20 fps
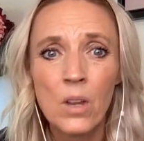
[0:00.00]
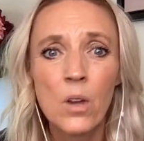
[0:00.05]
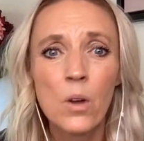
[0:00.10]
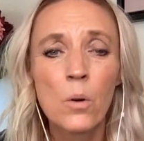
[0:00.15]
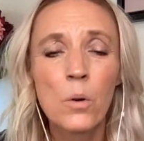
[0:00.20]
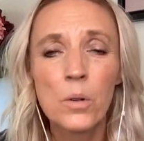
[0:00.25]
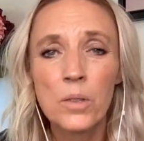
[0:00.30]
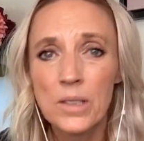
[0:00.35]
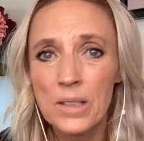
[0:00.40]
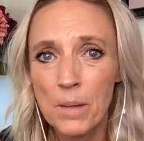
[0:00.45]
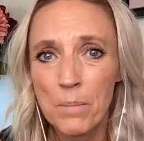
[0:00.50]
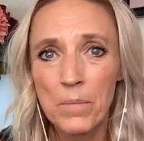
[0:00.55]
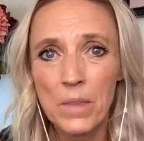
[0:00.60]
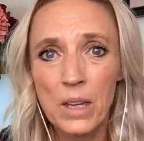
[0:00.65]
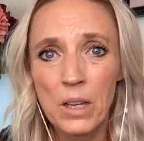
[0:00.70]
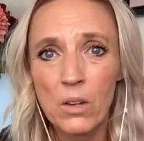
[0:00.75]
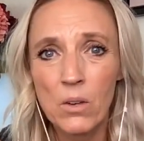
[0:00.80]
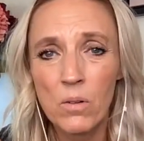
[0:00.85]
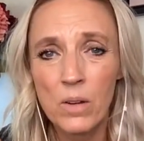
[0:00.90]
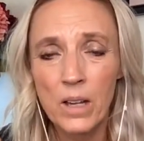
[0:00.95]
or something
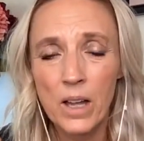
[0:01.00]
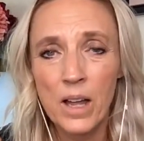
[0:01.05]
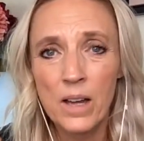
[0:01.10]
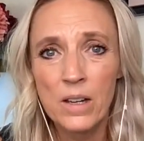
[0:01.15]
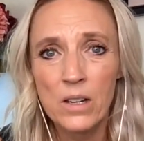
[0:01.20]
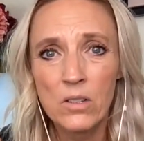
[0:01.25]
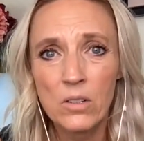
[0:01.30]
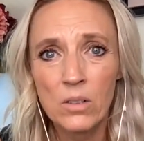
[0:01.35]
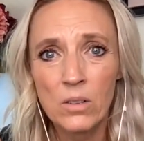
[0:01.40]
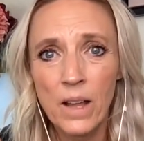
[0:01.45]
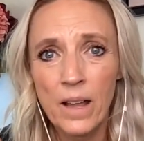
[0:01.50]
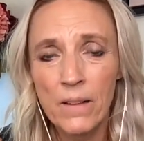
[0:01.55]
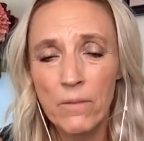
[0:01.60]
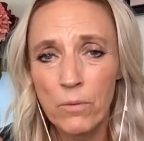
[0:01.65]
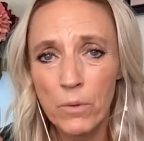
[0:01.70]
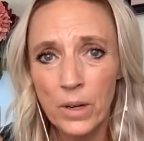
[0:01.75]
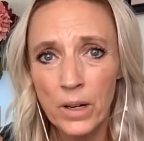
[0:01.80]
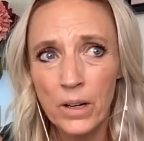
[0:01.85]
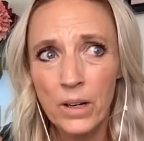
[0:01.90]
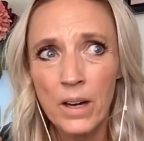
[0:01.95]
going on in your life
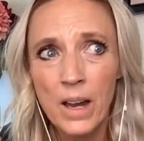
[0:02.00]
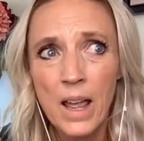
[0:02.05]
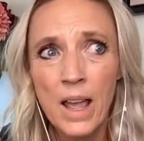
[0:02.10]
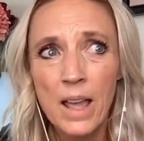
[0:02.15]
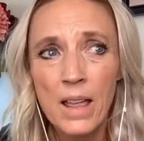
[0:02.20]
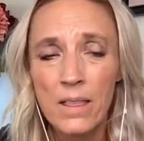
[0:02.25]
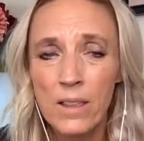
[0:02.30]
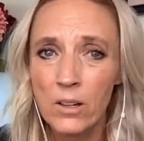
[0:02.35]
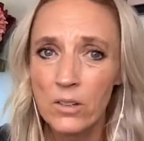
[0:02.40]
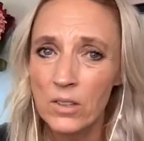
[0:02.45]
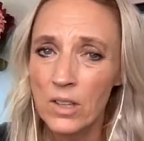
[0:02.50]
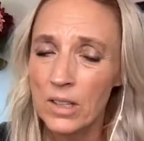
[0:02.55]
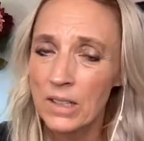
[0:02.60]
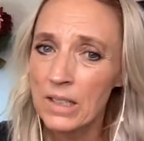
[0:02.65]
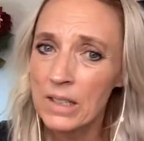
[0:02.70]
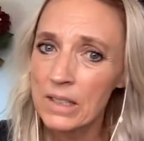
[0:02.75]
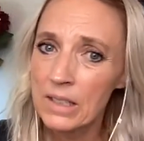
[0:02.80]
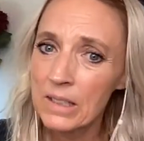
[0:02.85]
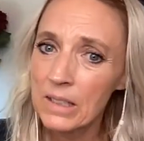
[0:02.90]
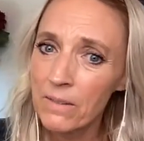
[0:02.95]
where there's a
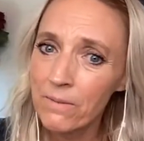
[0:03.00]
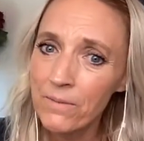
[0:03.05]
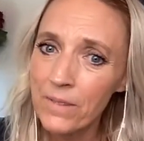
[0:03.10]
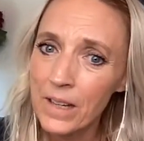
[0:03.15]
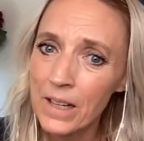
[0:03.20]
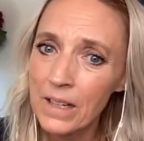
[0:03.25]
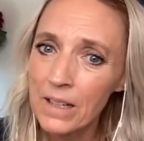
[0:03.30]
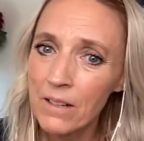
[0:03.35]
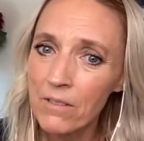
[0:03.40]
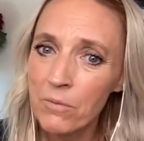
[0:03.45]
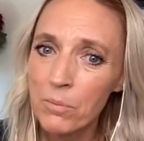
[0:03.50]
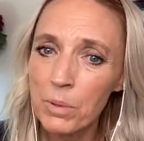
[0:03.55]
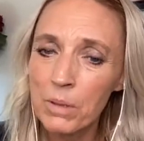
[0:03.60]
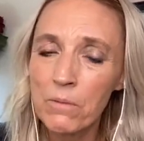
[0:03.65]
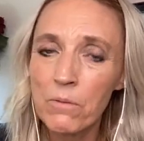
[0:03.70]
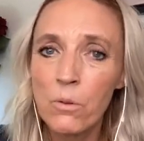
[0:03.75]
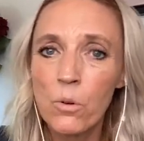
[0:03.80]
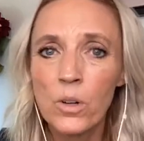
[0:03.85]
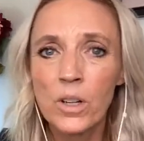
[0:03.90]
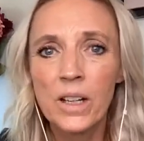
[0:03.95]
definitive
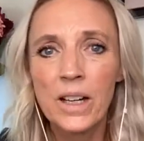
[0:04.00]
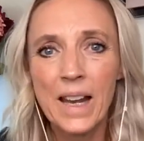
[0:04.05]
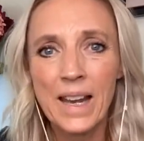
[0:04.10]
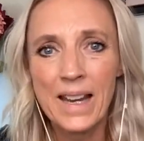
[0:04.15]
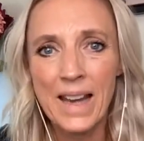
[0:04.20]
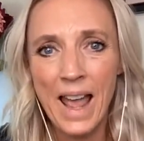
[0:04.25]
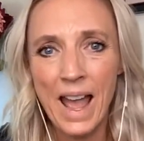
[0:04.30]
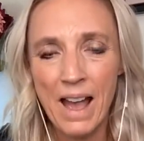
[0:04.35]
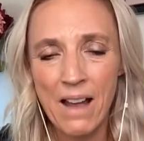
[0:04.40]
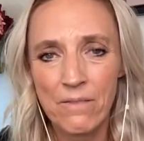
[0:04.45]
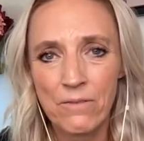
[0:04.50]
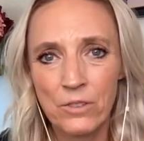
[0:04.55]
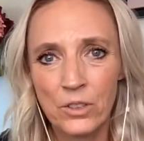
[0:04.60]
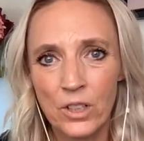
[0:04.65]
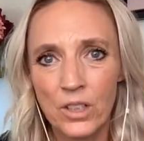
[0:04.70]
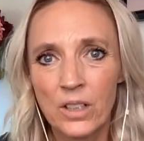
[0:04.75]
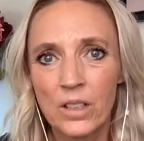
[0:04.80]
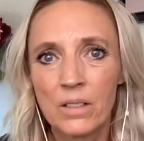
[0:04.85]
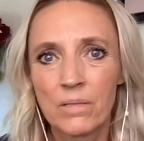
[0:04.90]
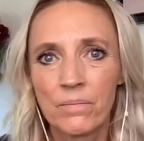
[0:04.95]
before and
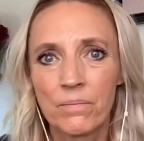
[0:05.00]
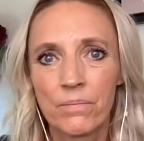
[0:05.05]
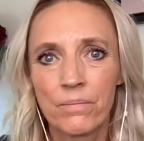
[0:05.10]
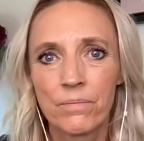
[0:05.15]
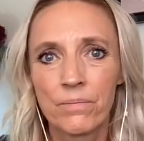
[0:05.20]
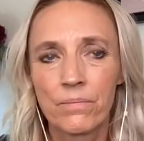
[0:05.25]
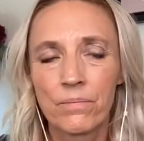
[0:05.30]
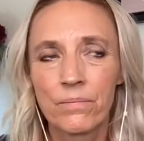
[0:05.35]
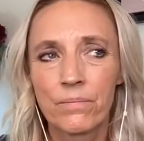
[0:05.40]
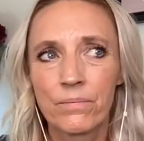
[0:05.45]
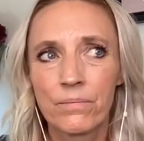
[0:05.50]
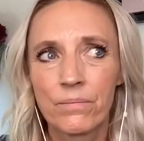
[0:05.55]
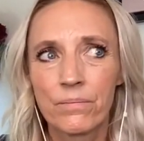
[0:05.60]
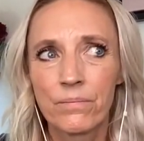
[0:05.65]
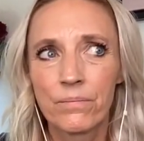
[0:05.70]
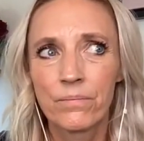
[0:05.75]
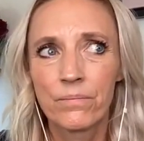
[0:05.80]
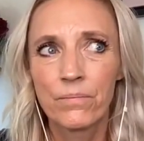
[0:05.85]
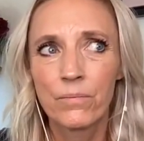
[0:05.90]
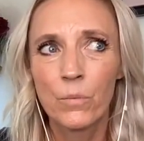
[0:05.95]
after.
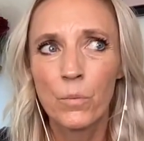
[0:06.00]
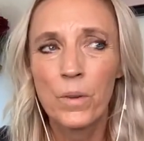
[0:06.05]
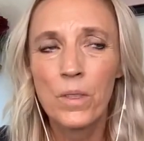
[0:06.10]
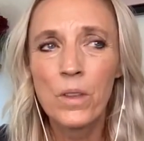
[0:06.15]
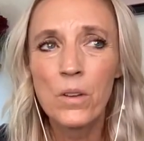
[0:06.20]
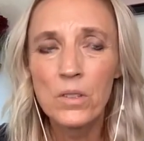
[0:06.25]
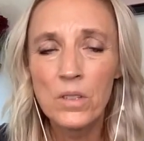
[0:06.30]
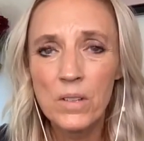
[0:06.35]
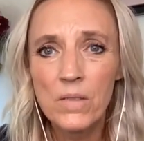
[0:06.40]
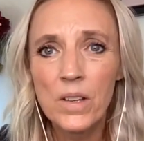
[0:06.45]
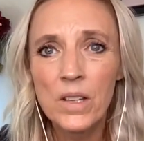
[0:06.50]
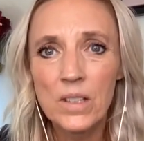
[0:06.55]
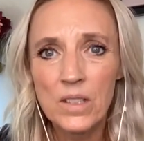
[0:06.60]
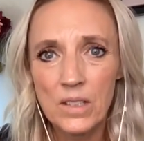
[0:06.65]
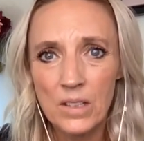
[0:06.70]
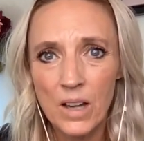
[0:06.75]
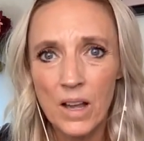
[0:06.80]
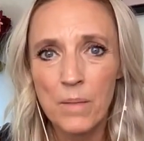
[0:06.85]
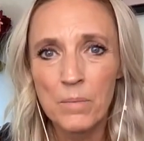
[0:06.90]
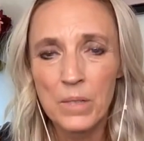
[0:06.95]
When those of us
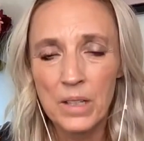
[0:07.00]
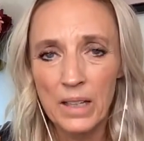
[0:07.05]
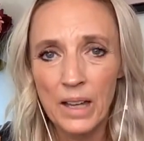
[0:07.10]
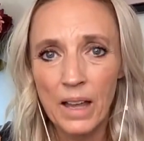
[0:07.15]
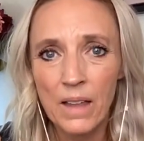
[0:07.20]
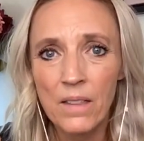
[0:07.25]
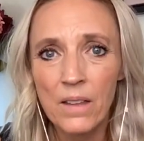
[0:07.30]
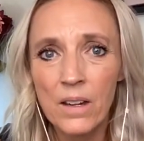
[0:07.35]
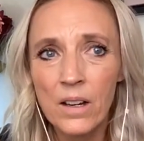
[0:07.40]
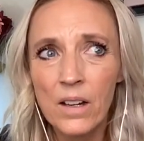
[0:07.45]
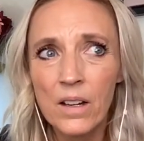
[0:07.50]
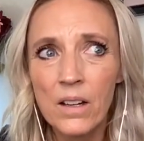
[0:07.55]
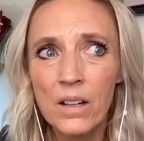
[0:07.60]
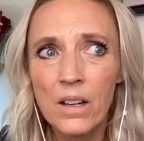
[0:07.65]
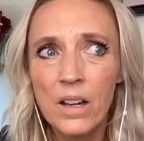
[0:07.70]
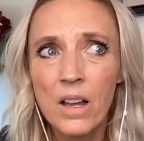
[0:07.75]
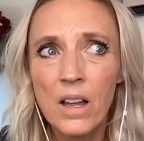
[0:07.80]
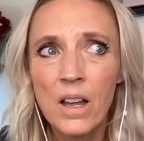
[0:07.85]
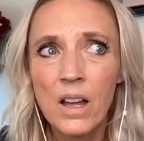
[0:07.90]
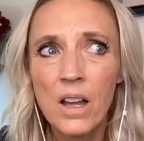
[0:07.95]
come together,
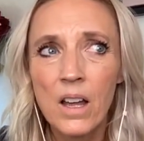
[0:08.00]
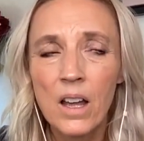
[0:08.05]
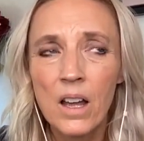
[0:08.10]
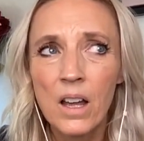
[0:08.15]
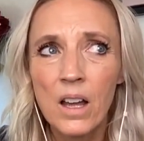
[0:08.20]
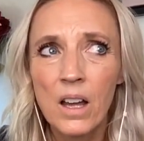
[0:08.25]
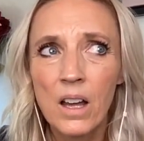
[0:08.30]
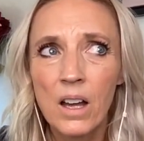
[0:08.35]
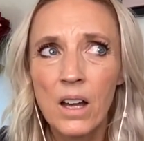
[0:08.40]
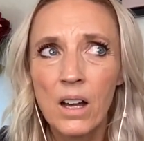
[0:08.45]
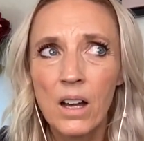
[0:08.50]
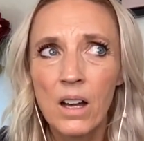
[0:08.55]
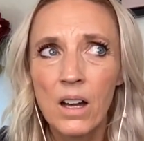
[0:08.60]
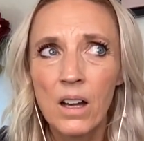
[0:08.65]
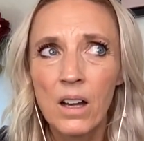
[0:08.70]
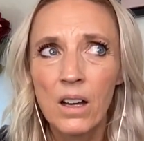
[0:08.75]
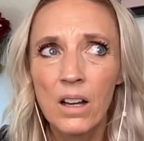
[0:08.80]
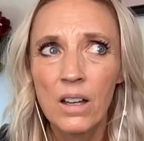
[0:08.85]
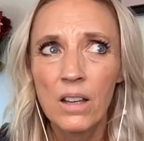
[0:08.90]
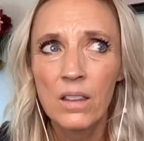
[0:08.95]

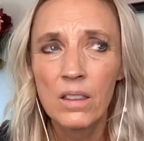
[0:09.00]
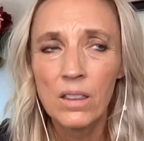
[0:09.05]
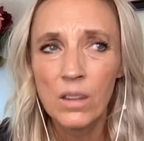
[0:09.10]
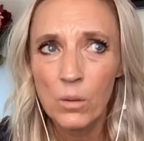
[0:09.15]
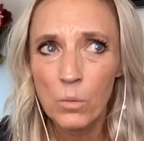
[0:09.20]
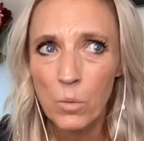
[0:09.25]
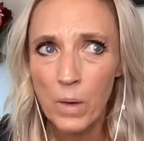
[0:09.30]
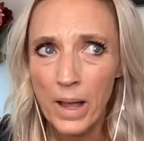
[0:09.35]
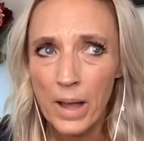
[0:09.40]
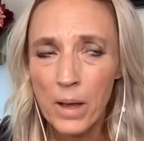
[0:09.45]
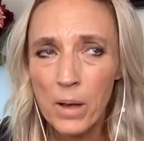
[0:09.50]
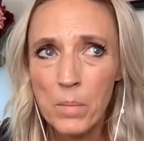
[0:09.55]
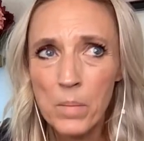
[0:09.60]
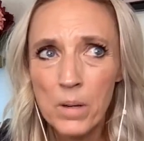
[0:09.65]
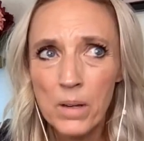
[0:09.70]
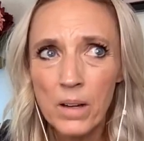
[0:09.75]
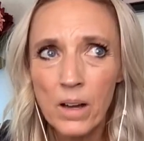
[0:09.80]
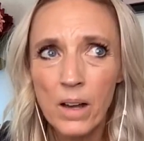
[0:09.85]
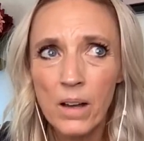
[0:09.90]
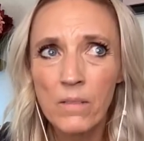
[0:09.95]
the web
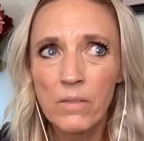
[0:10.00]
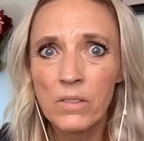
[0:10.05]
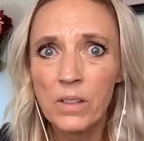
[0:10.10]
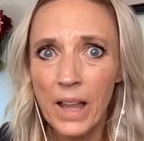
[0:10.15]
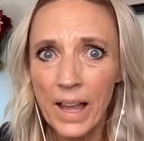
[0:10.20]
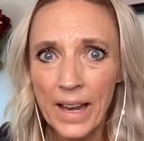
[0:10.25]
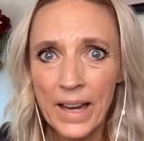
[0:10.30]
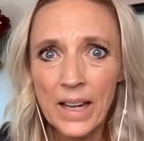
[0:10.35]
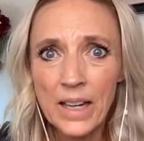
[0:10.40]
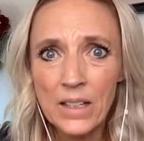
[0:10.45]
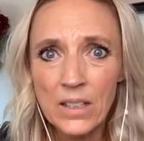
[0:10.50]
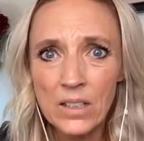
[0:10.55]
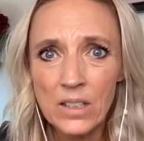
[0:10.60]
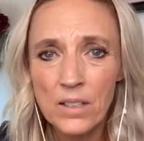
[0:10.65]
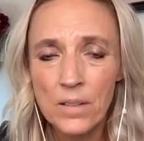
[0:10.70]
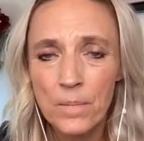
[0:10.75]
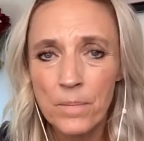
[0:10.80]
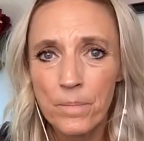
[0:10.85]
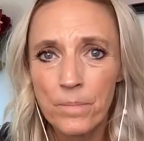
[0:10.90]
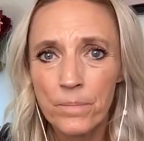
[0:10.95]
of light
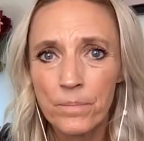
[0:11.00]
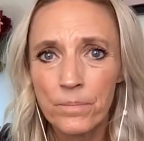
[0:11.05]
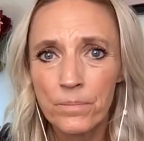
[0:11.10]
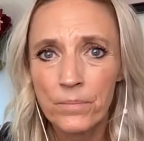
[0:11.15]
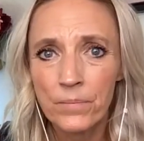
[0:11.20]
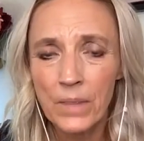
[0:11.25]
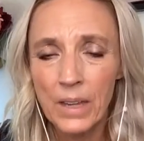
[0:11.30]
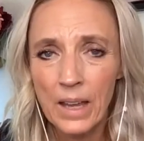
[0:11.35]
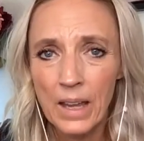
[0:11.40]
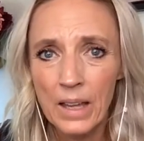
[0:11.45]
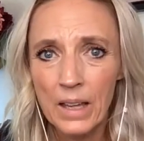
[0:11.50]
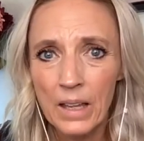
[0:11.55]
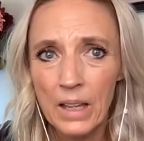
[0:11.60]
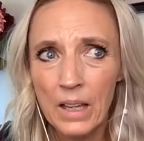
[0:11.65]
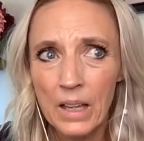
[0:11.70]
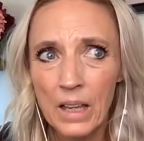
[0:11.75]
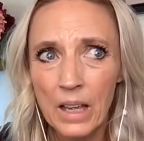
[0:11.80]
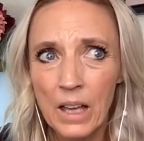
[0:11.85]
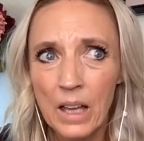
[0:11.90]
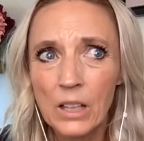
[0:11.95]

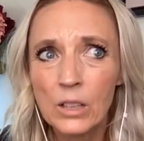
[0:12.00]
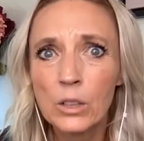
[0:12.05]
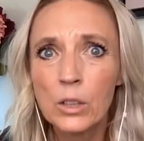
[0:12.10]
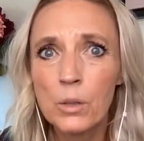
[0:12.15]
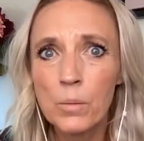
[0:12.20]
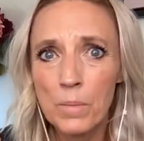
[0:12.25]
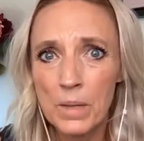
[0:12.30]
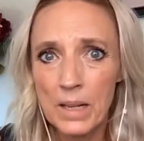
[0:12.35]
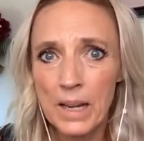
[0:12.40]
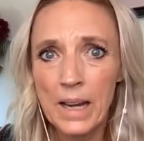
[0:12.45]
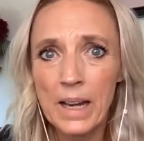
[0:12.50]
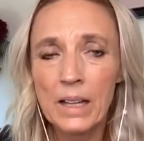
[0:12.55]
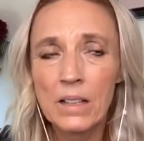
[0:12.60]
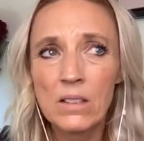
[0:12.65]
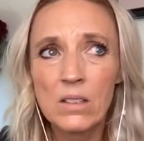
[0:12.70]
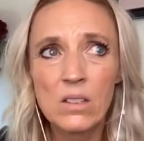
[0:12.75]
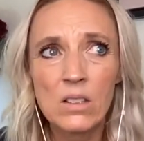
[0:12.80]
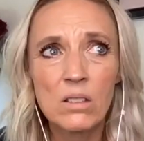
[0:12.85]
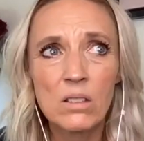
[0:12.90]
illuminates.